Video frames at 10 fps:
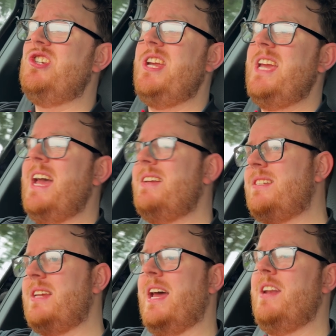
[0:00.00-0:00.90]

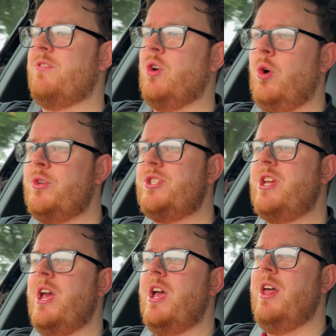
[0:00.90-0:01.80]
GS, and of
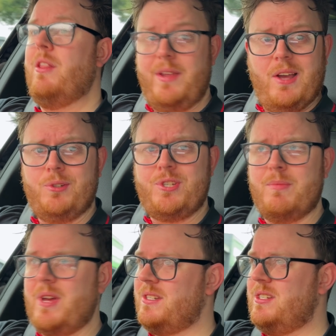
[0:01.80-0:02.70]
course, the
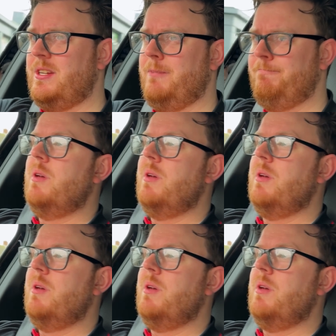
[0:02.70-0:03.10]
Ultimate.